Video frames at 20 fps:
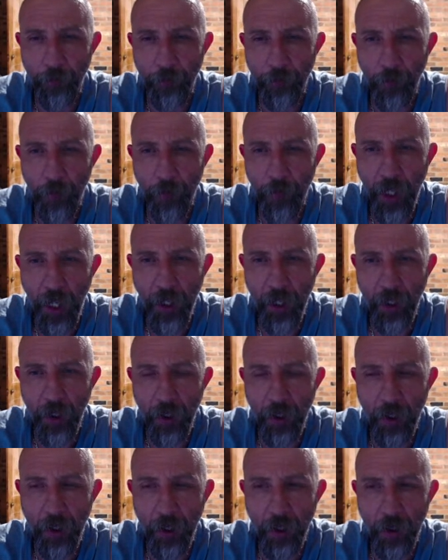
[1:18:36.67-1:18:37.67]
They
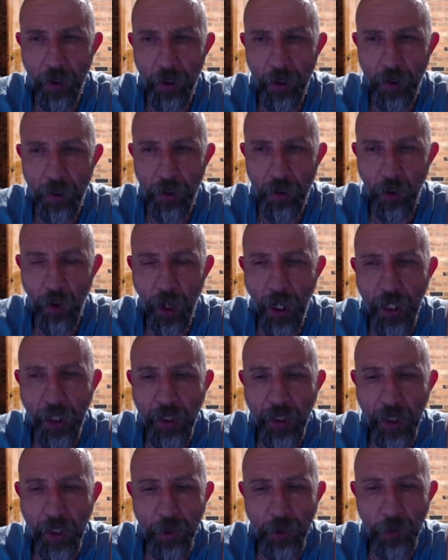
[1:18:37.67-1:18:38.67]

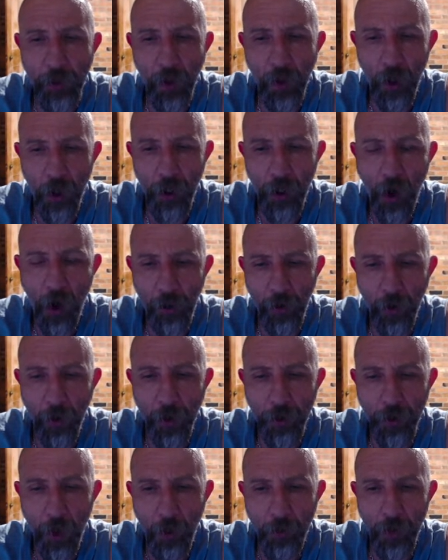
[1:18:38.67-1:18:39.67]
training needs to be ongoing
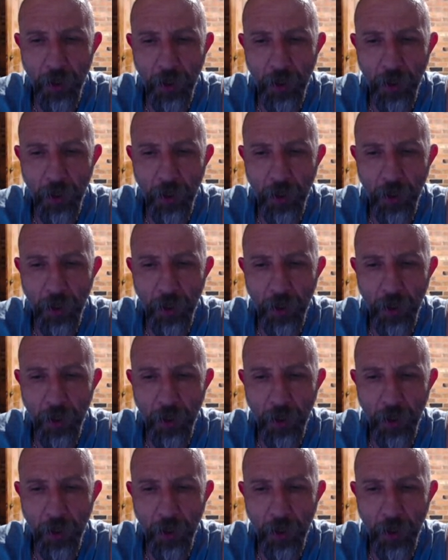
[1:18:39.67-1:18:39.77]
all the time.